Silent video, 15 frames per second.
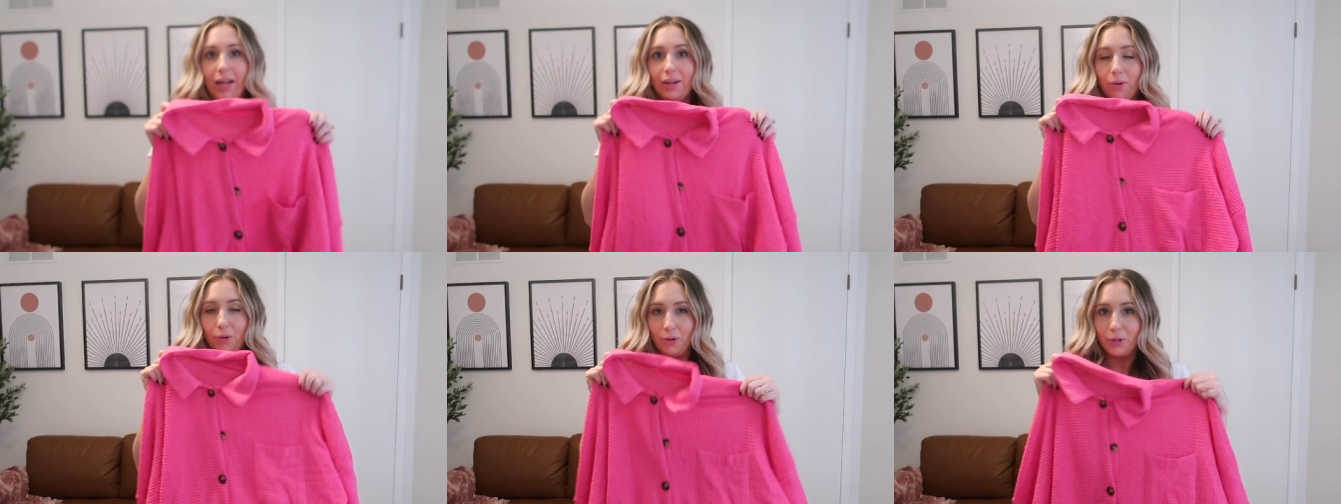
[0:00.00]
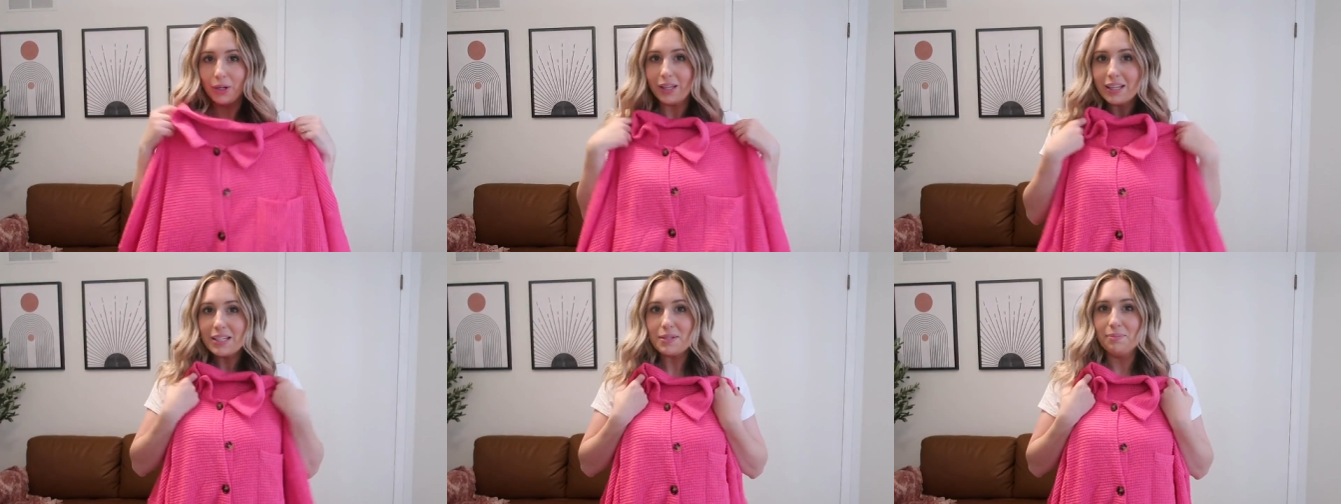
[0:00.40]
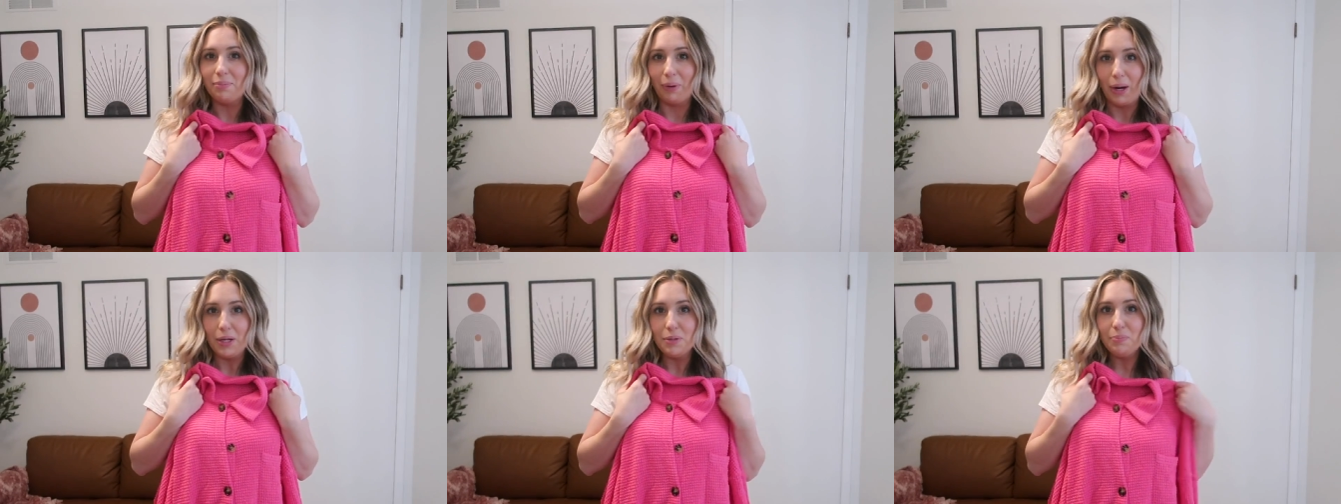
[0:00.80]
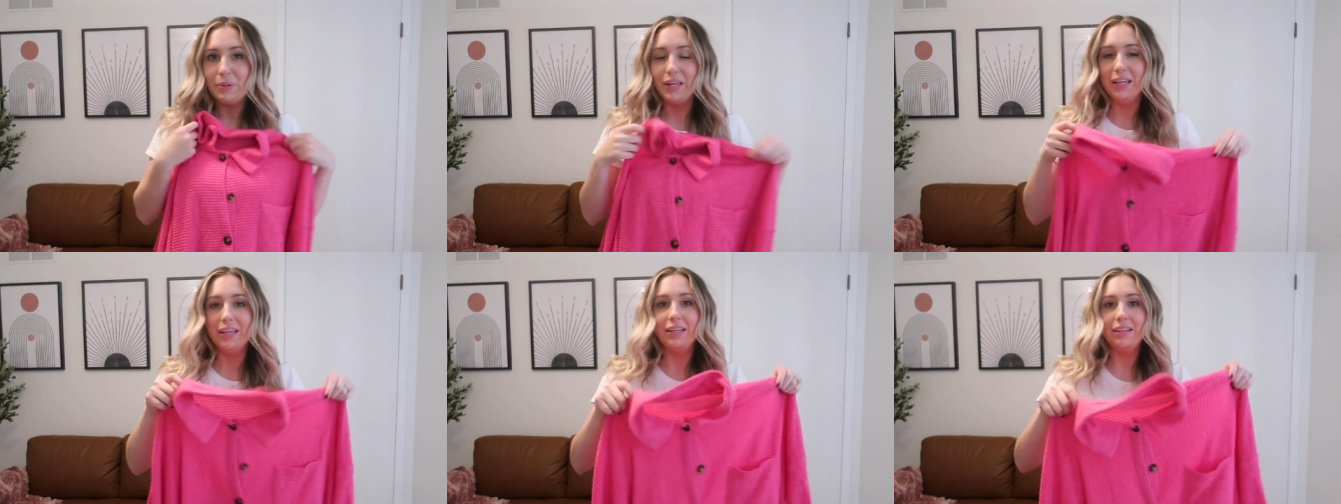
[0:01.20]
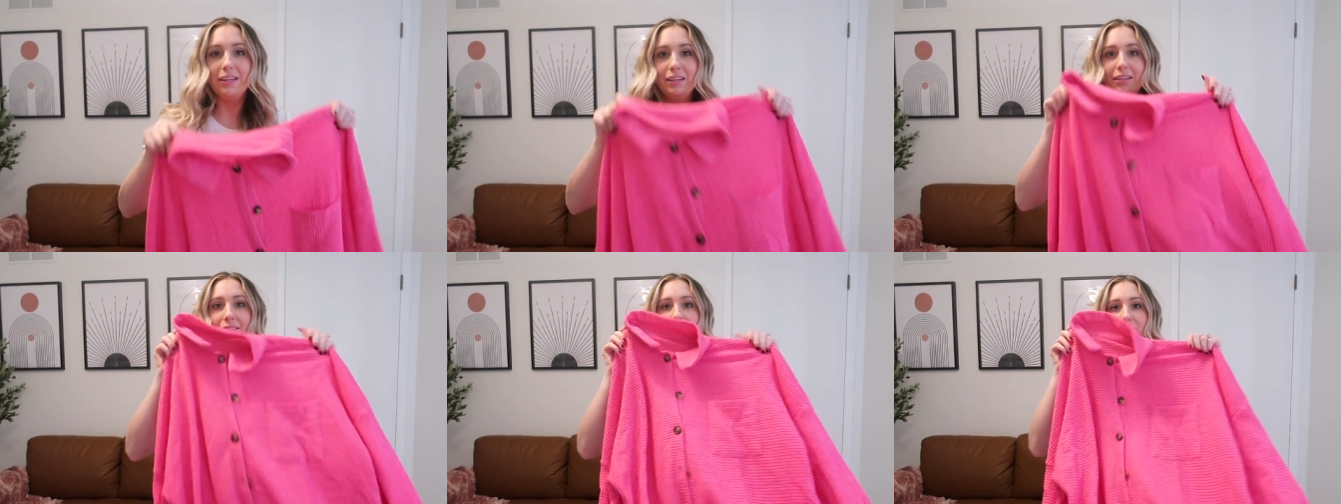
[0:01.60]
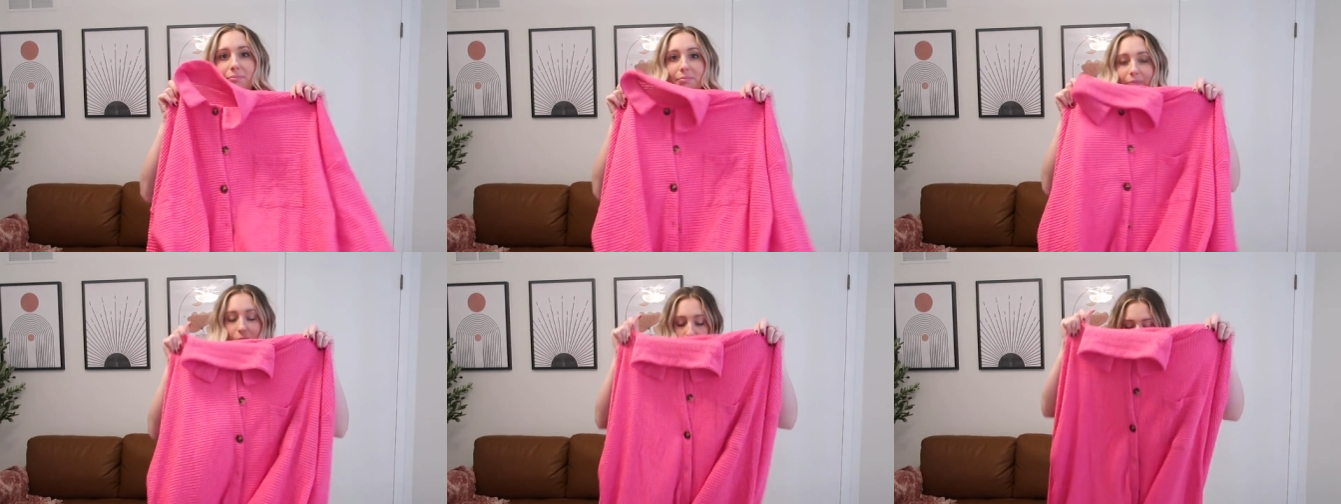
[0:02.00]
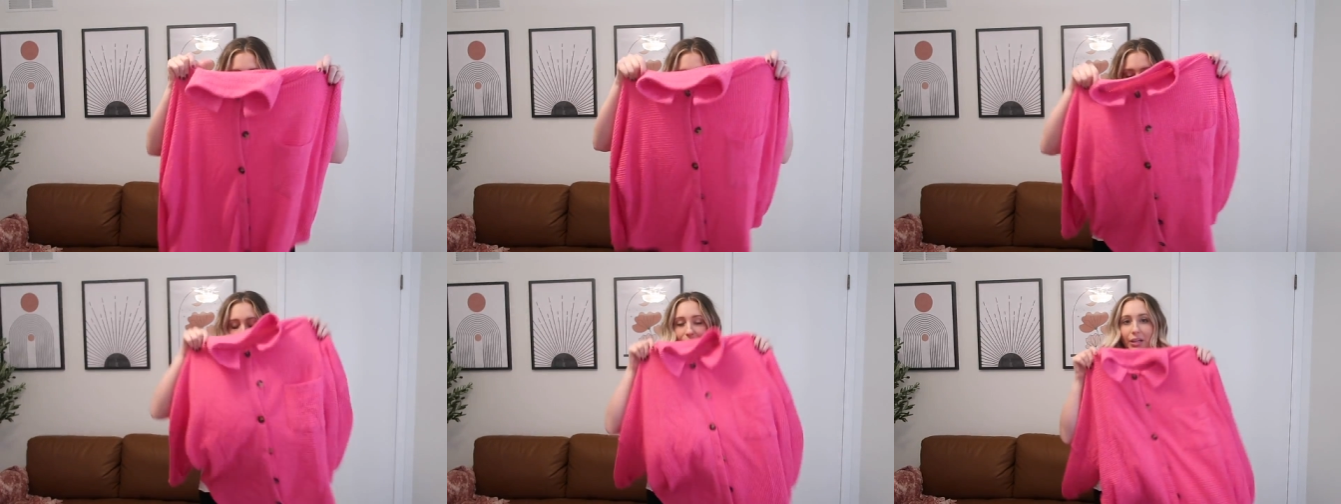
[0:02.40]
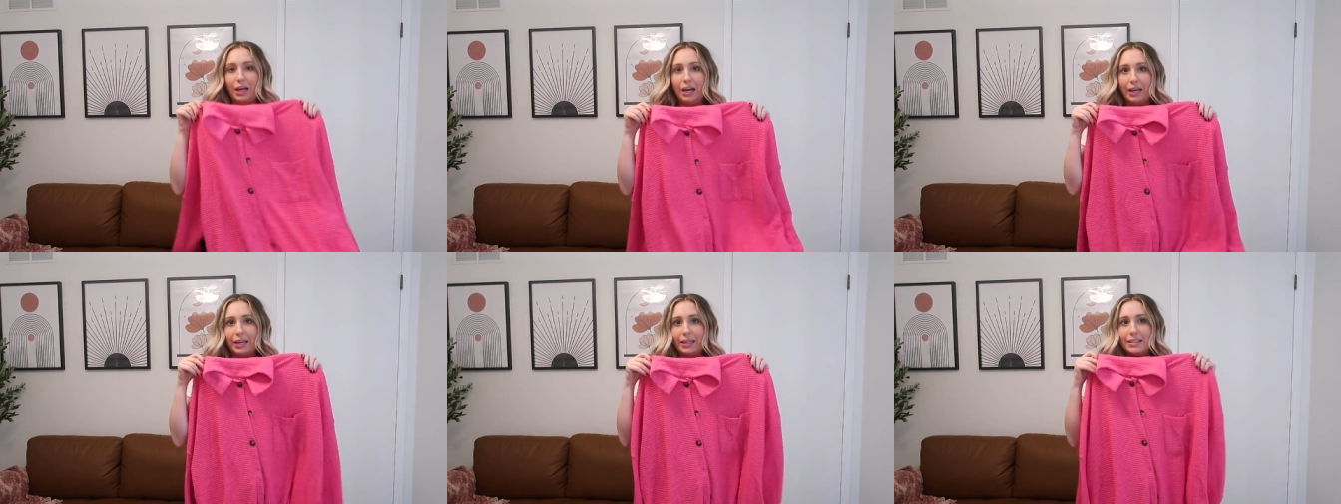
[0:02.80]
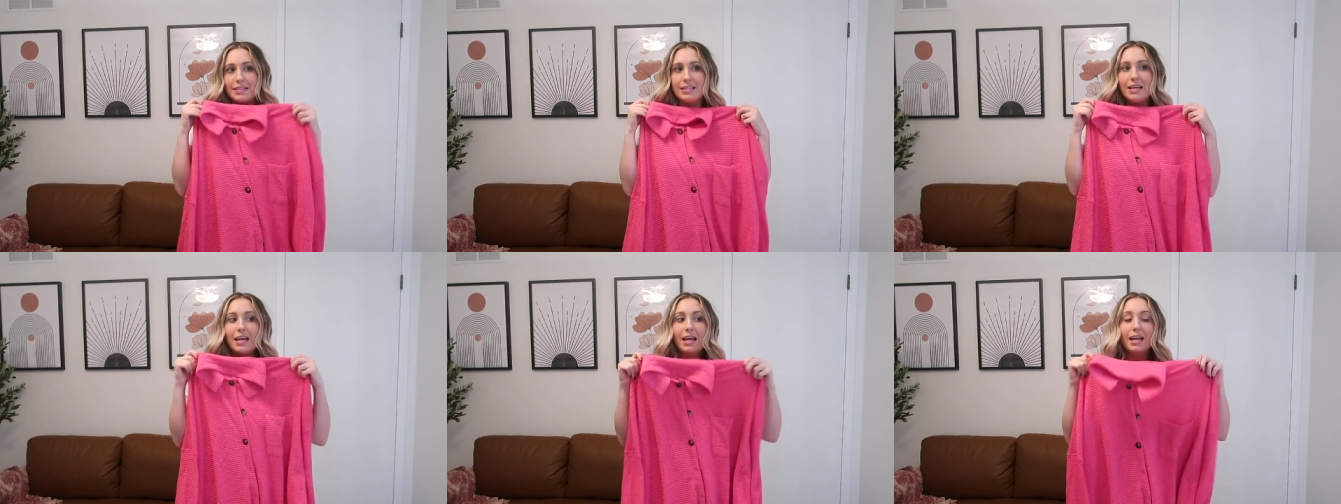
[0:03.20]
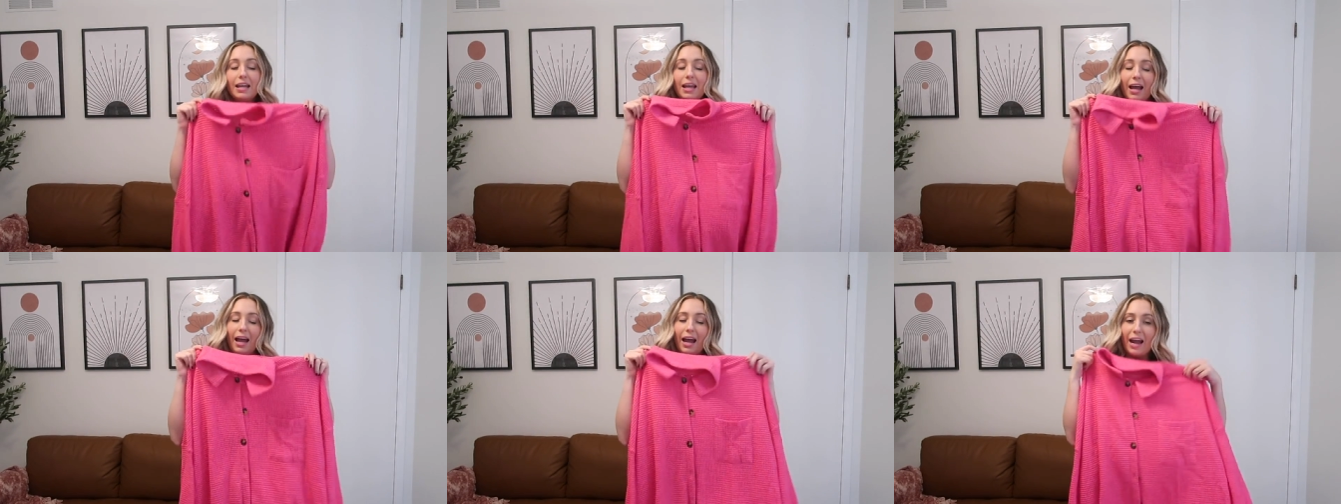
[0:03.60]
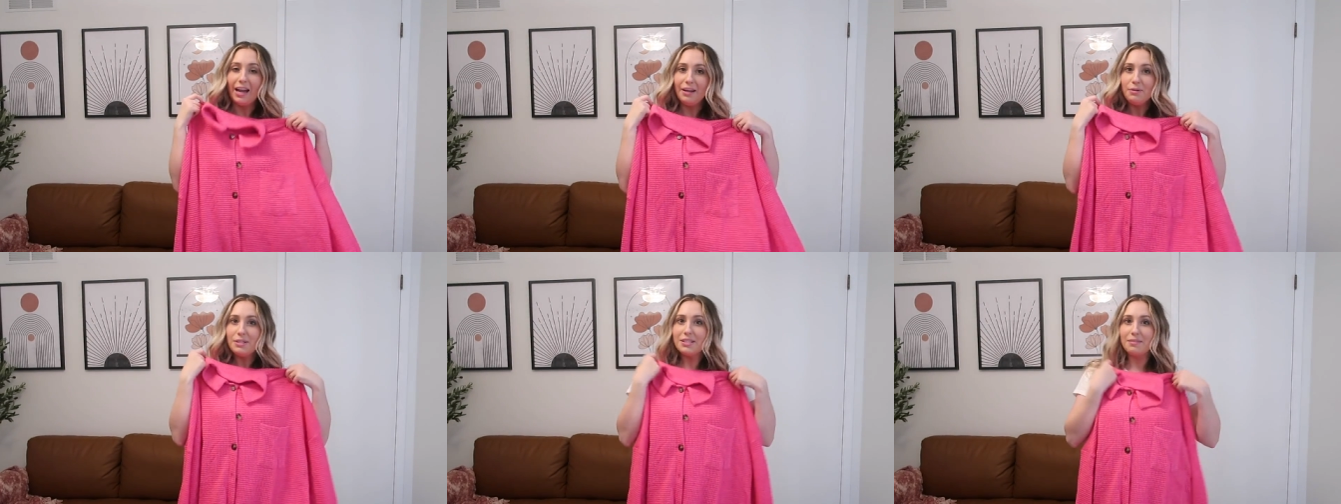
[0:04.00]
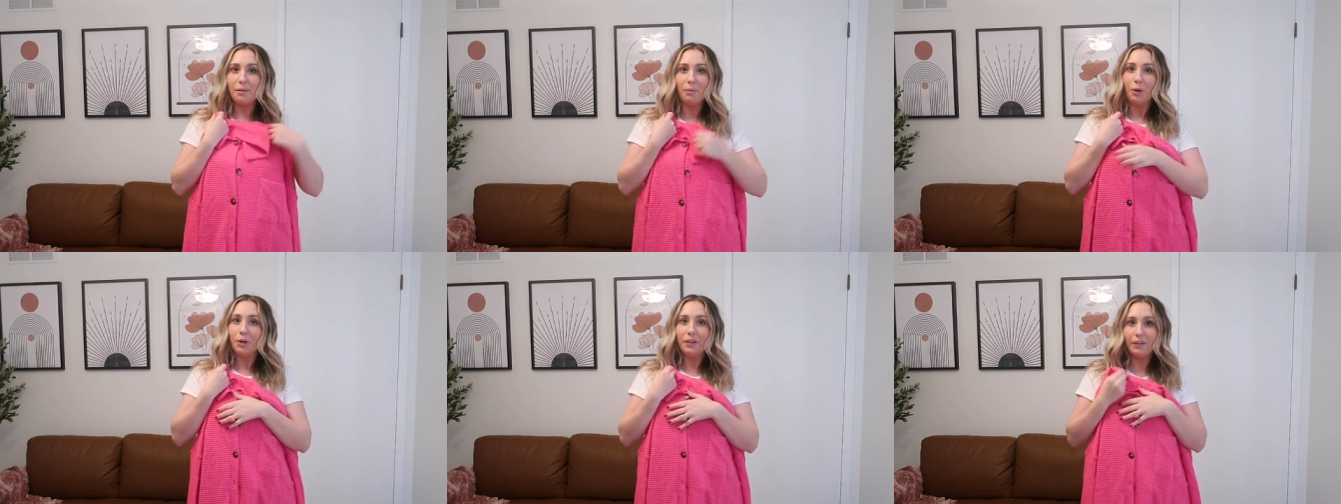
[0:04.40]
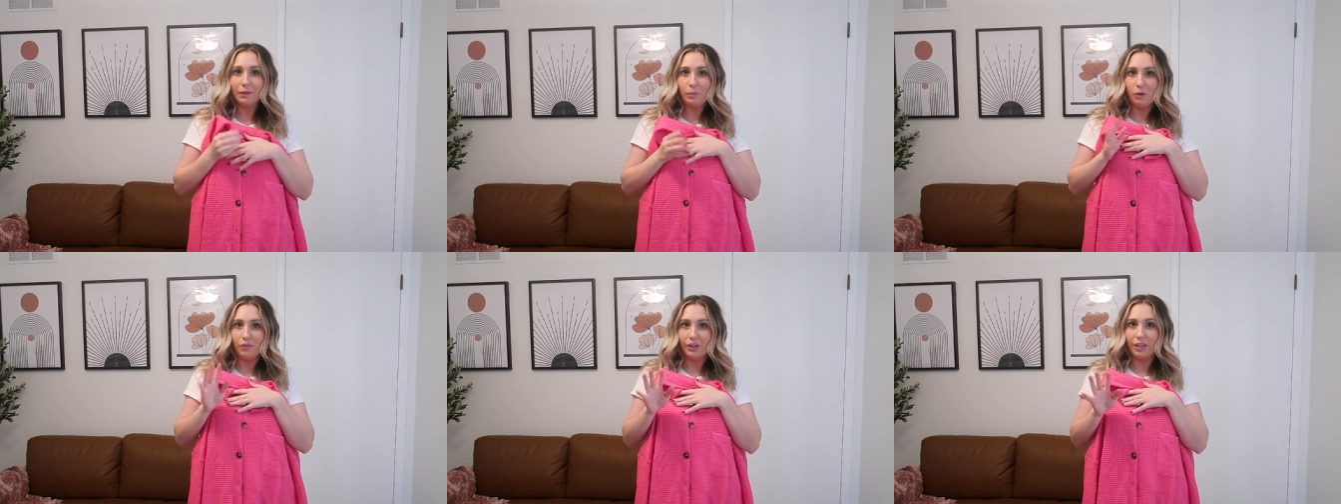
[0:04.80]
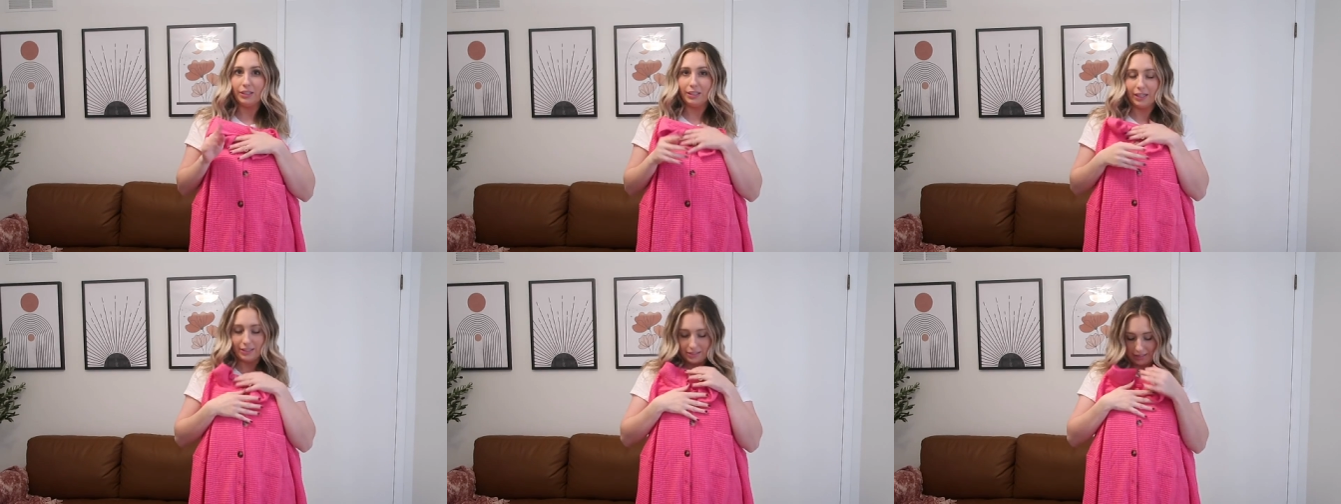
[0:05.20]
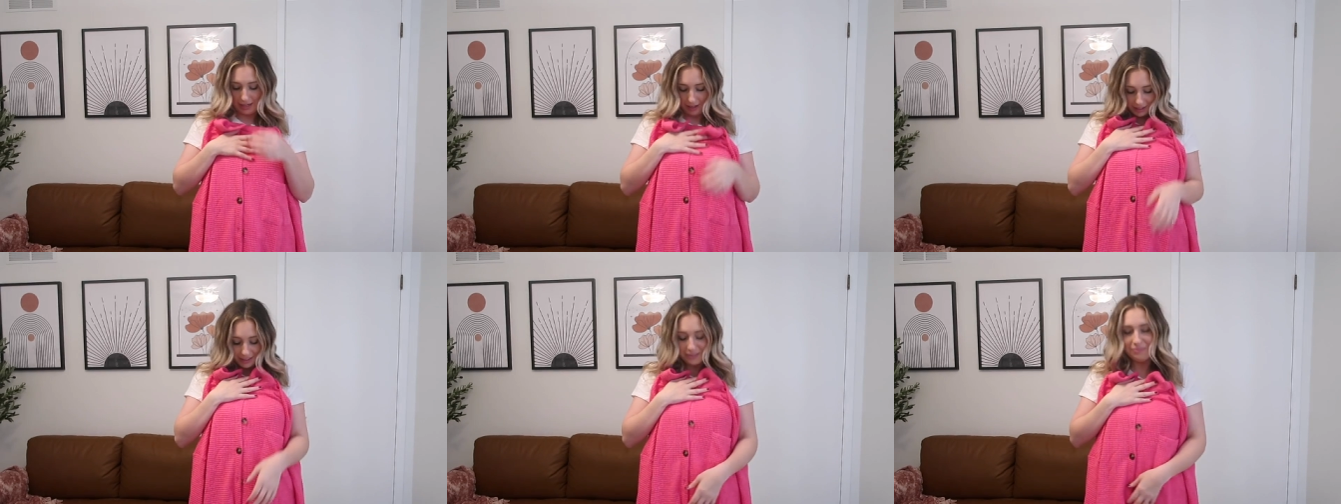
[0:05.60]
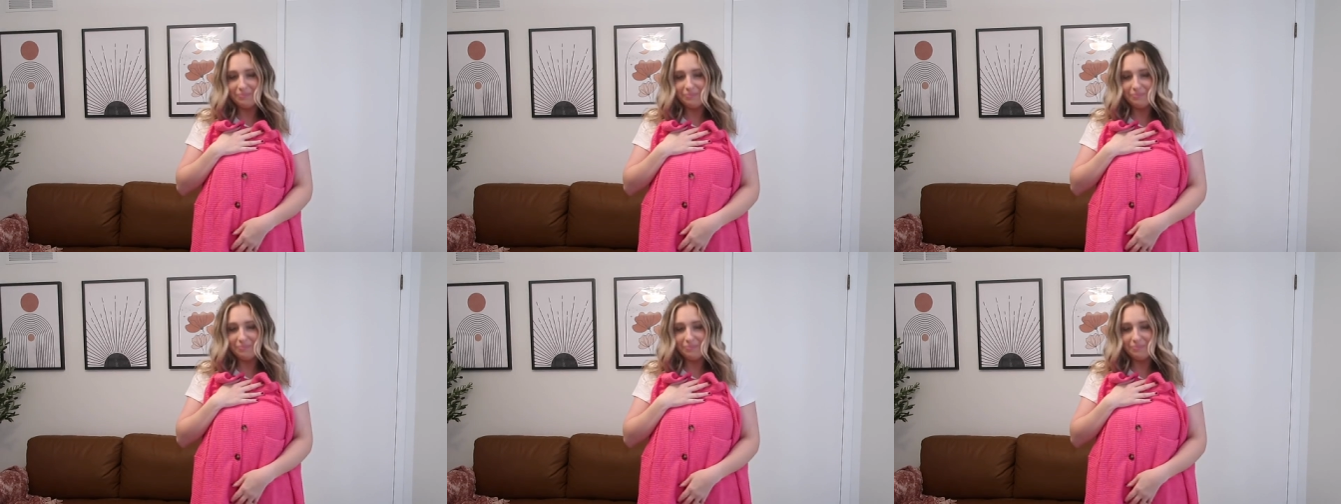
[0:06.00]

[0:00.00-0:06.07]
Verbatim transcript: i ordered this bright pink shirt because i was more already thinking about valentine's day